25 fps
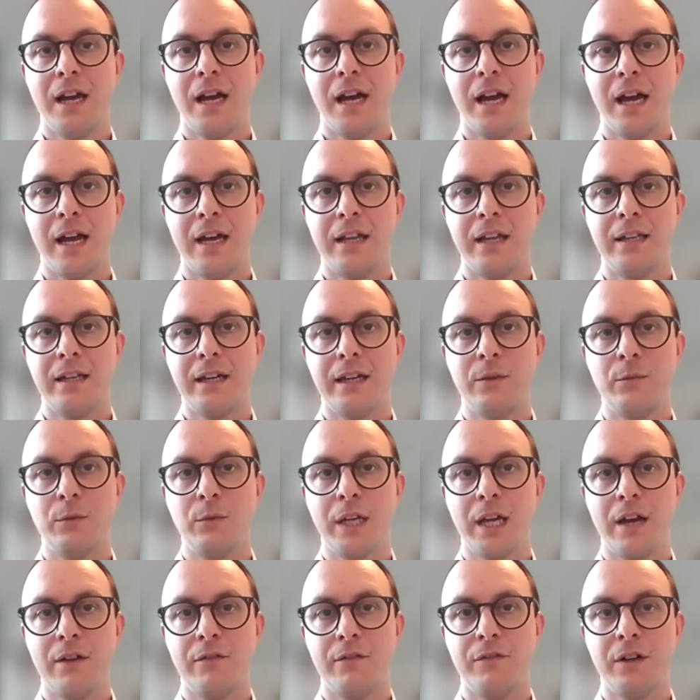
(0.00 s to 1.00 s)
and we
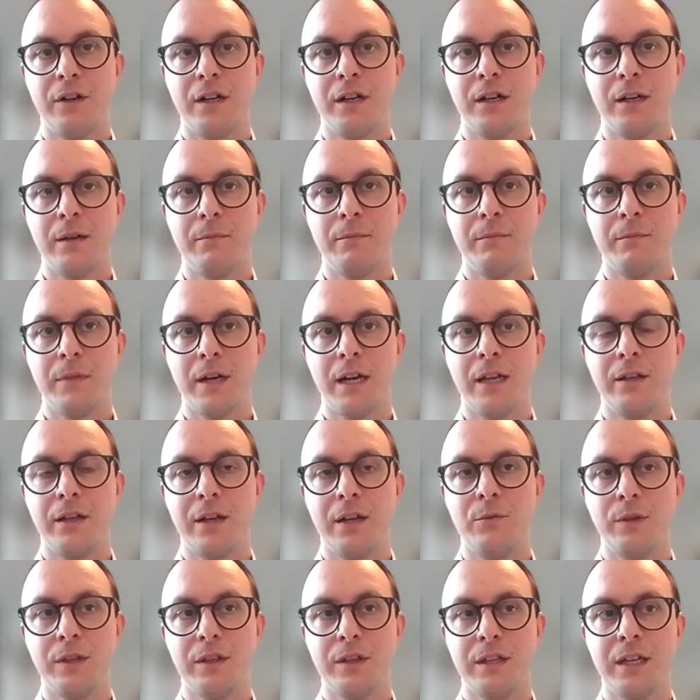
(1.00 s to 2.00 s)
have
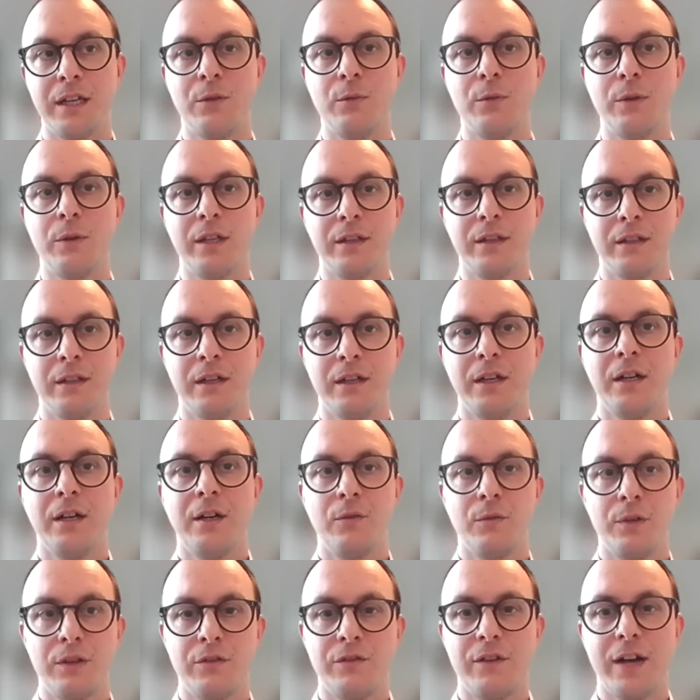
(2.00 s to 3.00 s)
and we think with
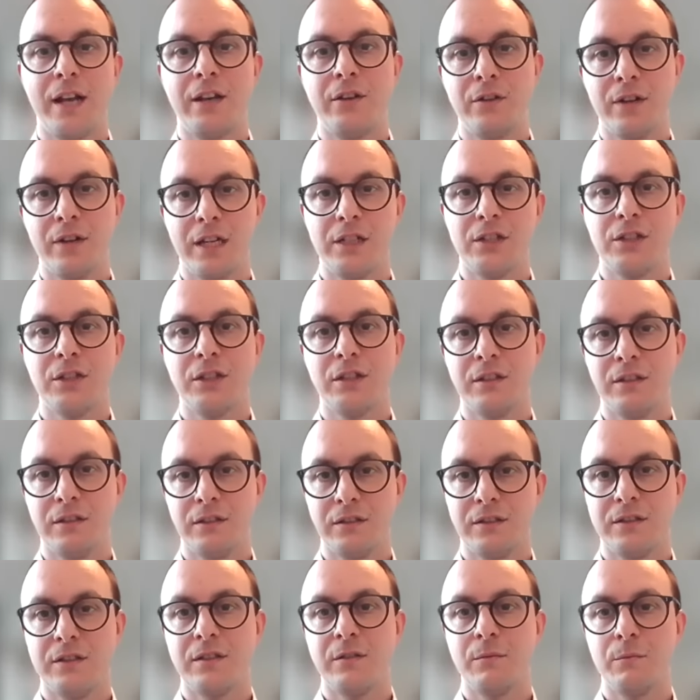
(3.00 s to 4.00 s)

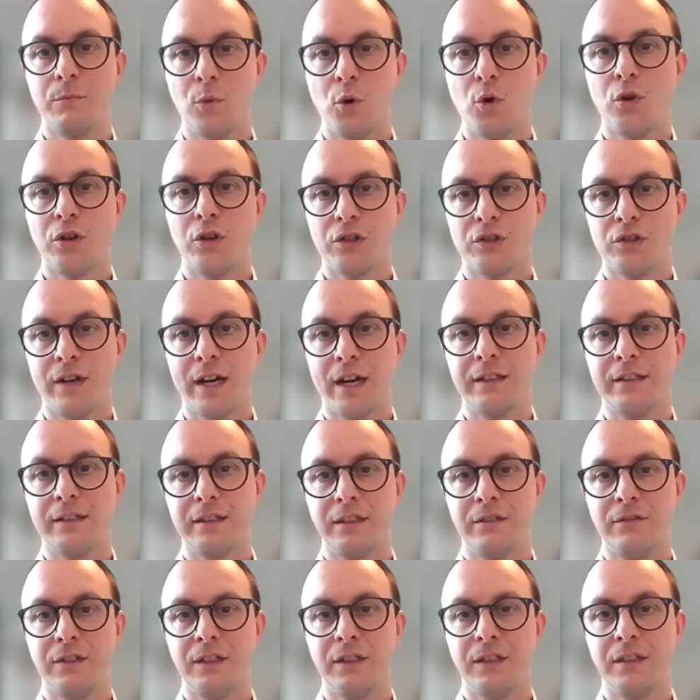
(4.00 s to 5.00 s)
valuations more
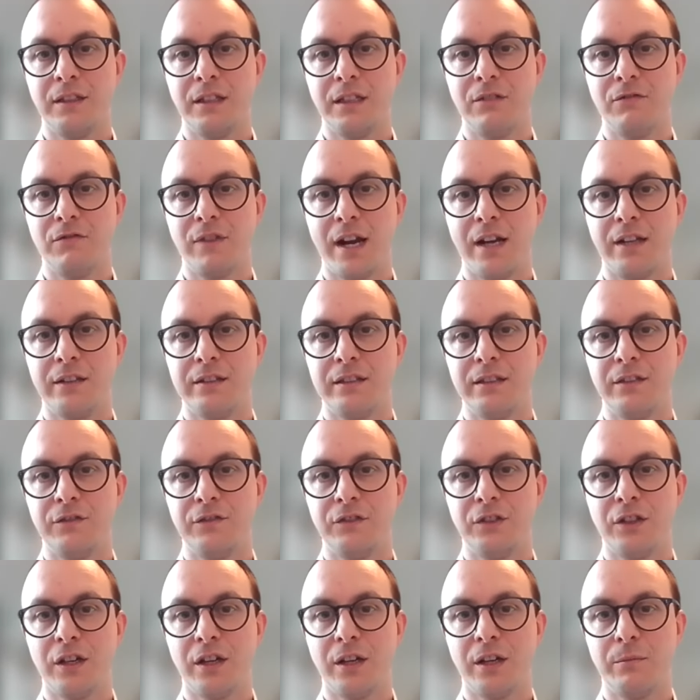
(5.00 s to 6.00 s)
attractive in relative
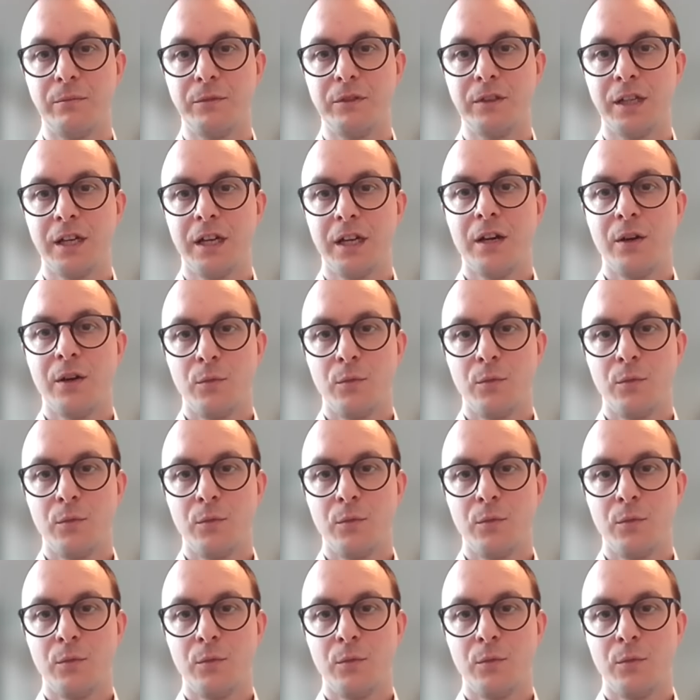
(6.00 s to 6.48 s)
terms,